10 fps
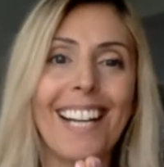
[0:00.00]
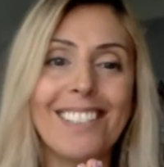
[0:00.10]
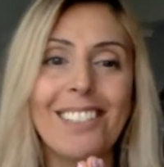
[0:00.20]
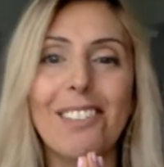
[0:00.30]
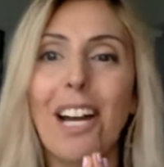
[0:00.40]
I
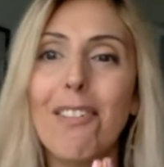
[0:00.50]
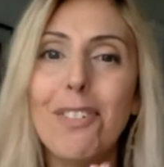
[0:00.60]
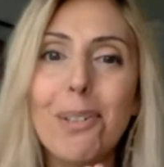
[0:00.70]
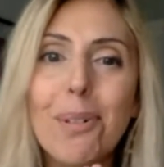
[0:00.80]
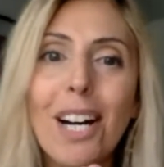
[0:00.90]
don't know, have
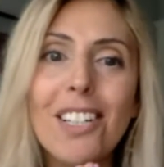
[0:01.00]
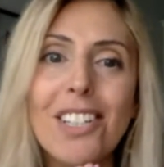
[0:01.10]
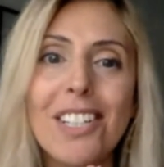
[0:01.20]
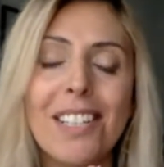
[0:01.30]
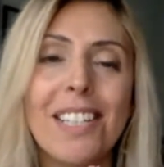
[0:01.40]
you
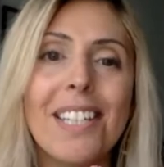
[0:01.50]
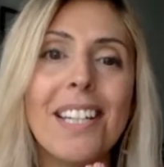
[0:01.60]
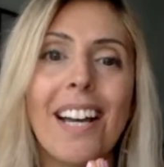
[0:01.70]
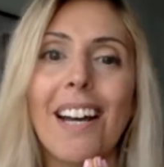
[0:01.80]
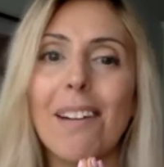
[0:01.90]
watched the
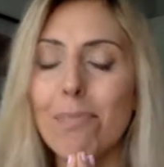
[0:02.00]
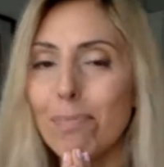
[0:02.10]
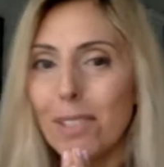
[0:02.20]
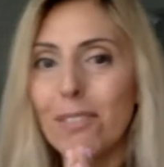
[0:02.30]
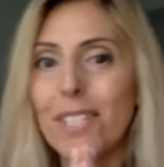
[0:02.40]

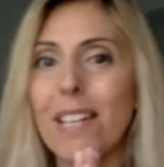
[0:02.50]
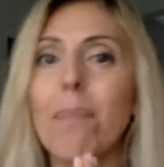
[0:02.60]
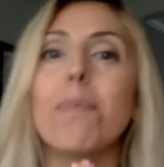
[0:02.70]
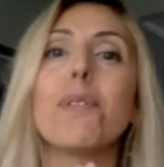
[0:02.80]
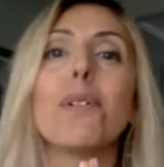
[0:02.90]
previous
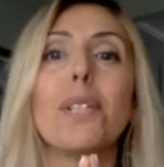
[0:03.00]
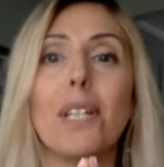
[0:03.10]
episode?